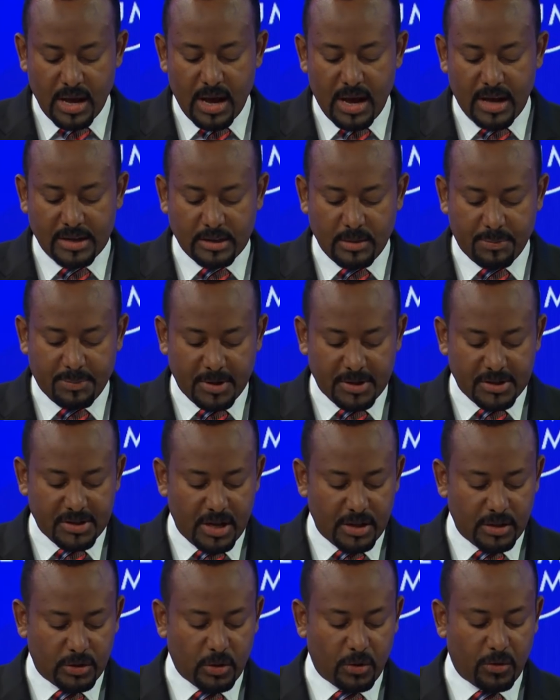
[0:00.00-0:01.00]
as the
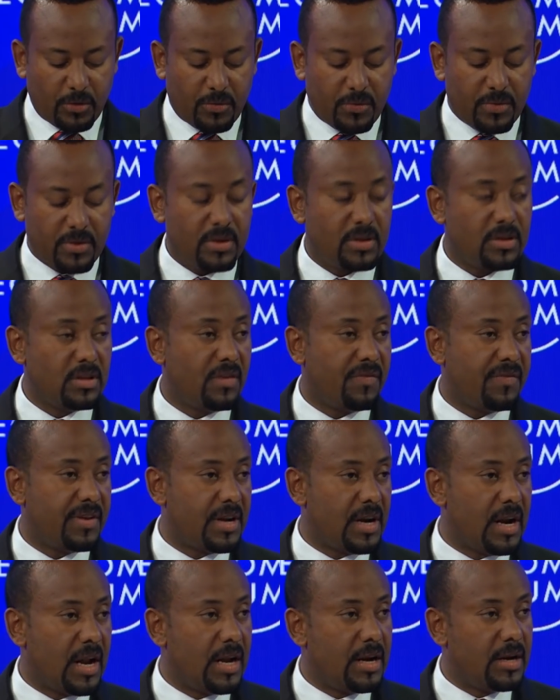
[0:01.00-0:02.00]
President of the
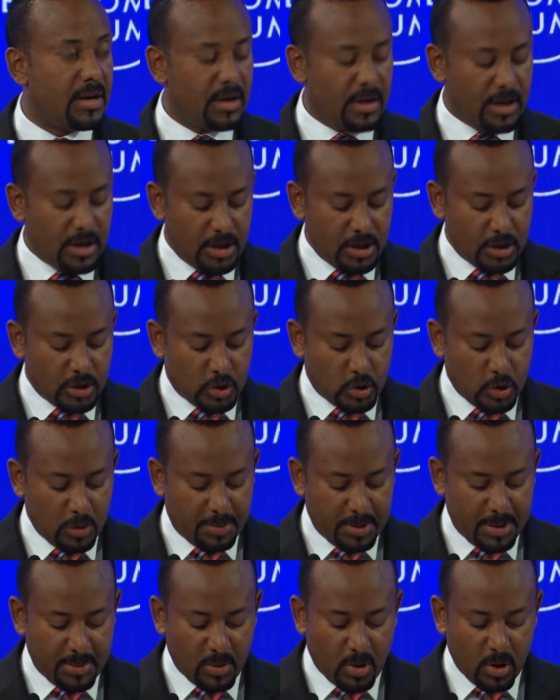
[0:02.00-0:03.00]
Federal
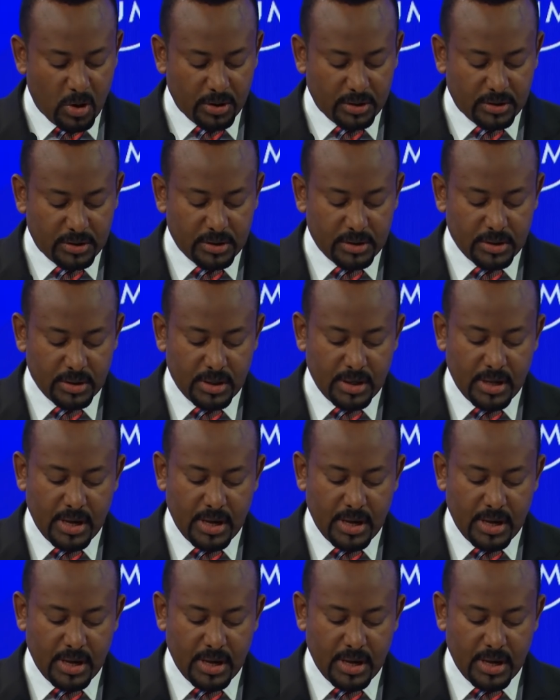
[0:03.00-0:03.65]
Supreme Court,